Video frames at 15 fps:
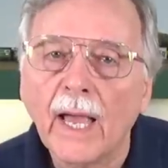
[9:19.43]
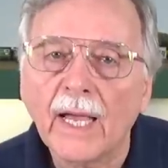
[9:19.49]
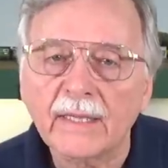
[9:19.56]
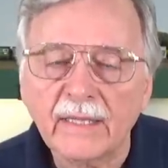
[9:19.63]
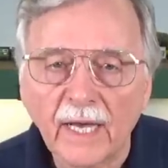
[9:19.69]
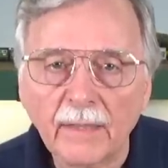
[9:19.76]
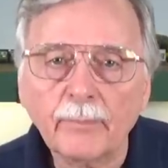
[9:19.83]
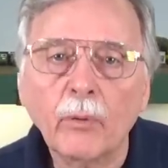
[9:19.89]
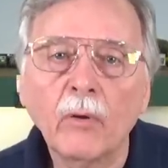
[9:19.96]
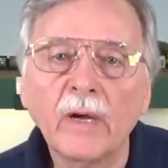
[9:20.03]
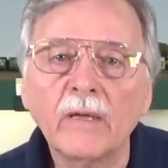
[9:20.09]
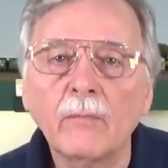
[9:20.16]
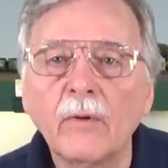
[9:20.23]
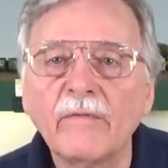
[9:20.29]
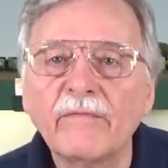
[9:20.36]
At that
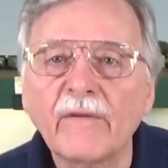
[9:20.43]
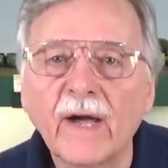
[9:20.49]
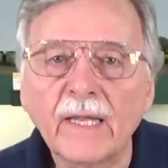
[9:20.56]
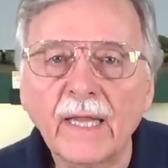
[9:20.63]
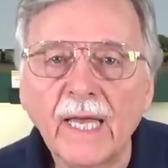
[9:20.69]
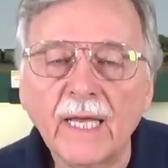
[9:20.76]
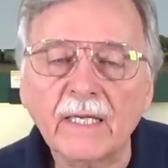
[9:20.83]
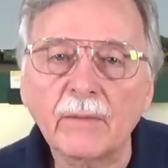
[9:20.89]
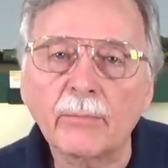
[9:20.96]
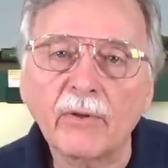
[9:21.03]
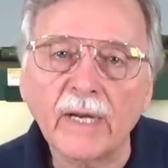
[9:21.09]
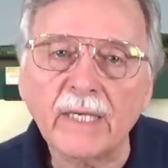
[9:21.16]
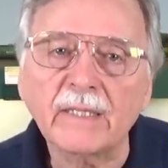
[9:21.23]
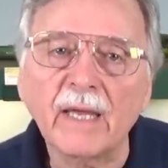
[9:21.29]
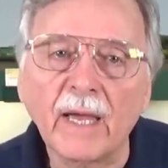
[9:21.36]
point, we finally had to
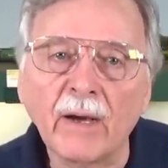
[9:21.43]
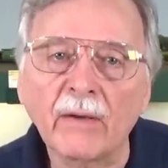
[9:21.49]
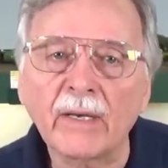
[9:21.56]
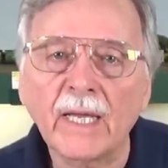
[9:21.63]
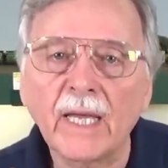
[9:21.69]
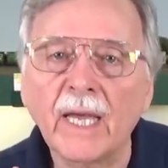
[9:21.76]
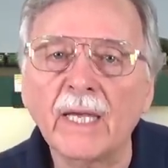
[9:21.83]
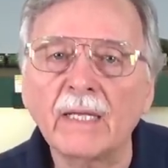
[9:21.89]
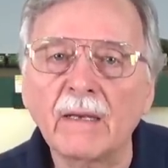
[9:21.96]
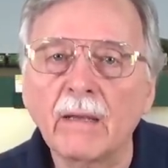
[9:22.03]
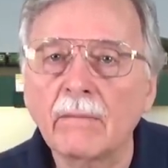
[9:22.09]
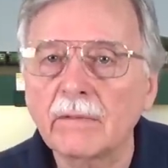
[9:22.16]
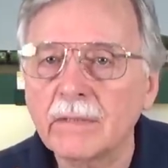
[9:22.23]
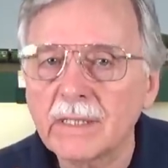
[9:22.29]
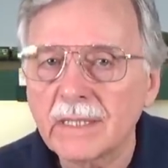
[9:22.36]
break down and
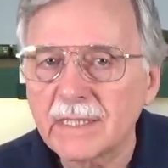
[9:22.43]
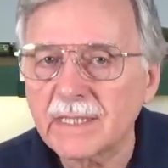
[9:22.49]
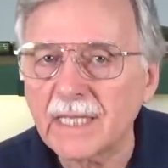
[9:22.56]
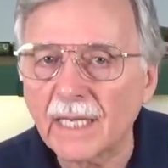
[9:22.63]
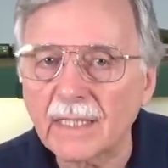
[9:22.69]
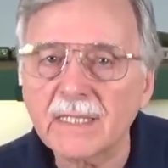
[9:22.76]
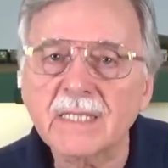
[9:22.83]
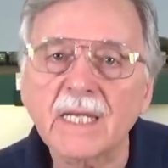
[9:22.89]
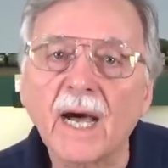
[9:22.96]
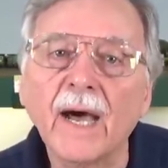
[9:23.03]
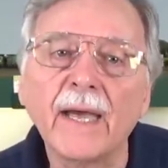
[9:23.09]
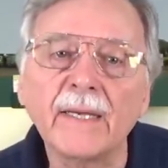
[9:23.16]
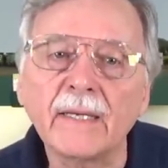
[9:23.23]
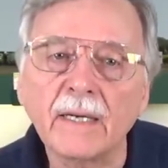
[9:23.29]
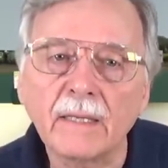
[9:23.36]
set
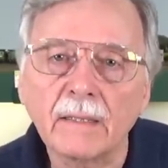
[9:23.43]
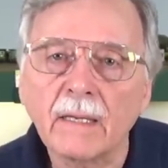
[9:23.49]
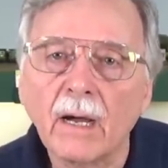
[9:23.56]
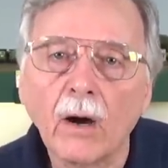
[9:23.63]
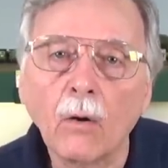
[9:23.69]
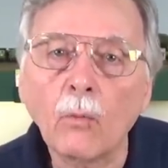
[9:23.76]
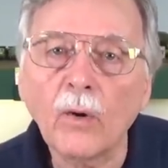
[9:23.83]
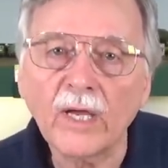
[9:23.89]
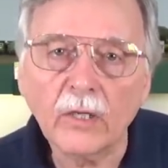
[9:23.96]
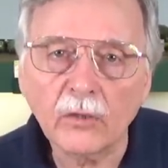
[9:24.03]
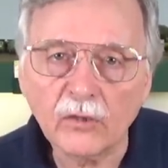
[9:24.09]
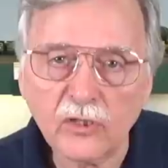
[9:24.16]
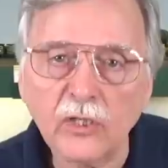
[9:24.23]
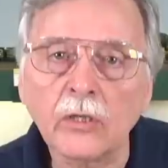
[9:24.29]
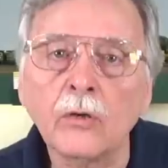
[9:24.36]
aside a week
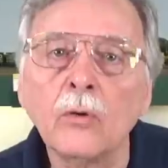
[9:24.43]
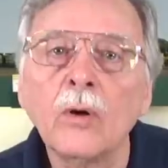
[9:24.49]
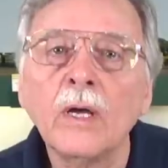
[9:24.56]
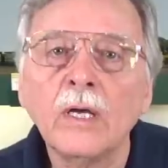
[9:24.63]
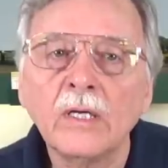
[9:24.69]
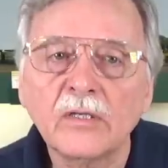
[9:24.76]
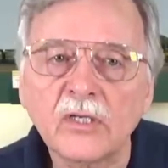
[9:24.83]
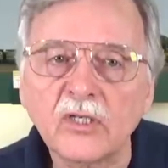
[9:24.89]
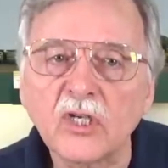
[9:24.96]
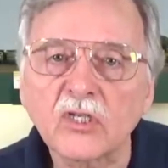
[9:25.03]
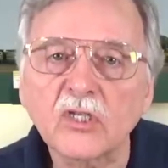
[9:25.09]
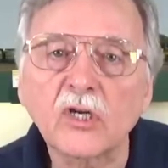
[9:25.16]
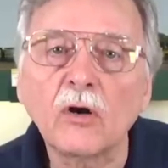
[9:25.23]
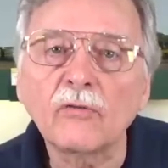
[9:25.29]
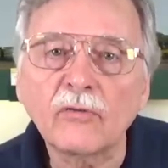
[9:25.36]
or two to
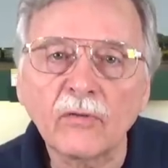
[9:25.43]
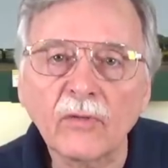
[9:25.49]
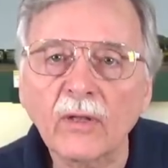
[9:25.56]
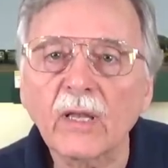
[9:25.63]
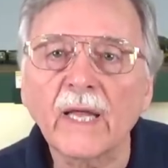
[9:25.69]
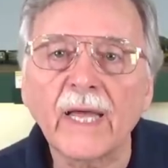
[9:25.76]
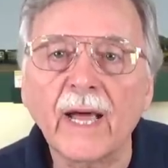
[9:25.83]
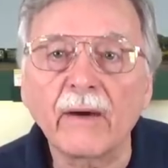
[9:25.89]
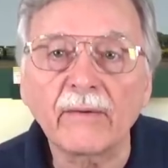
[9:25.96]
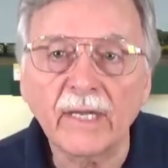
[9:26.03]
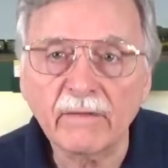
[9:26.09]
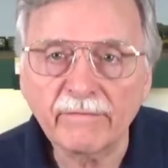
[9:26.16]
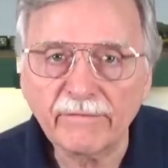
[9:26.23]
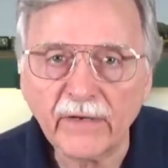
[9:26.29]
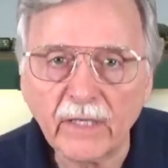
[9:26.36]
just go through the layout
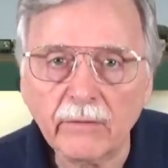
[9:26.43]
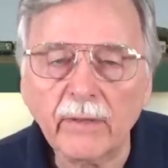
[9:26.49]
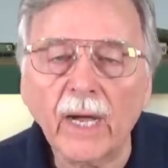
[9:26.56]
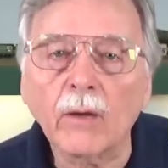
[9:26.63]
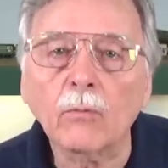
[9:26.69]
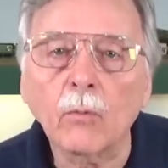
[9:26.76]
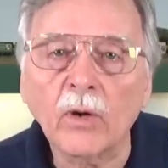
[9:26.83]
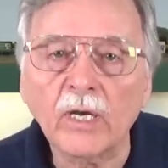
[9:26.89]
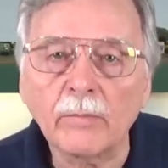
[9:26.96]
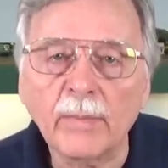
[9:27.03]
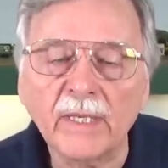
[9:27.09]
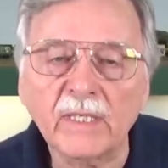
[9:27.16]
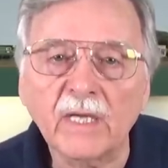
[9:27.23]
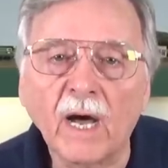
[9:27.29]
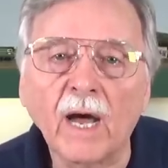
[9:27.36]
and figure out what had
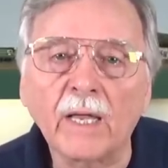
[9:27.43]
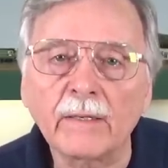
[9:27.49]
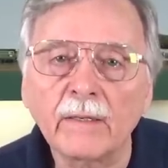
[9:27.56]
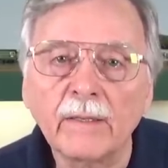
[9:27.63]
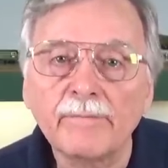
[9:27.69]
been done.